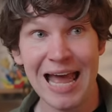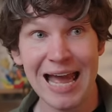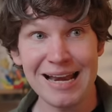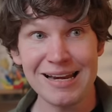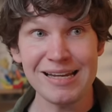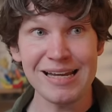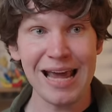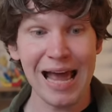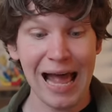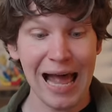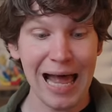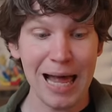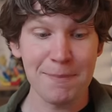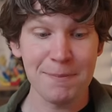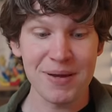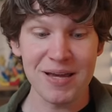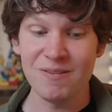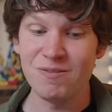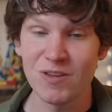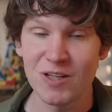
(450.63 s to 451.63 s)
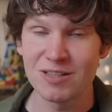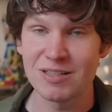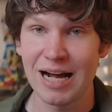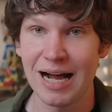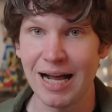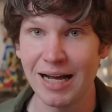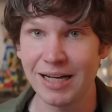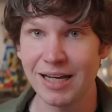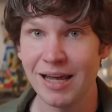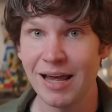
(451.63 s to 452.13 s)
any app in the
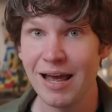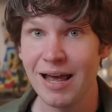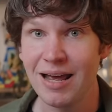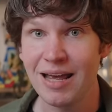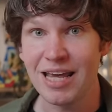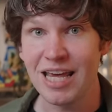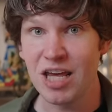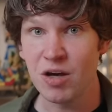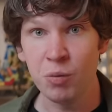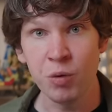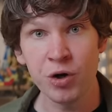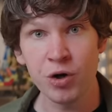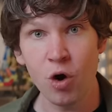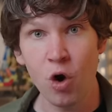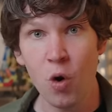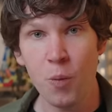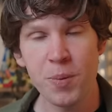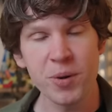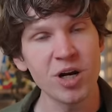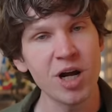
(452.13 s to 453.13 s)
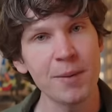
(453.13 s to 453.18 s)
dock, it would open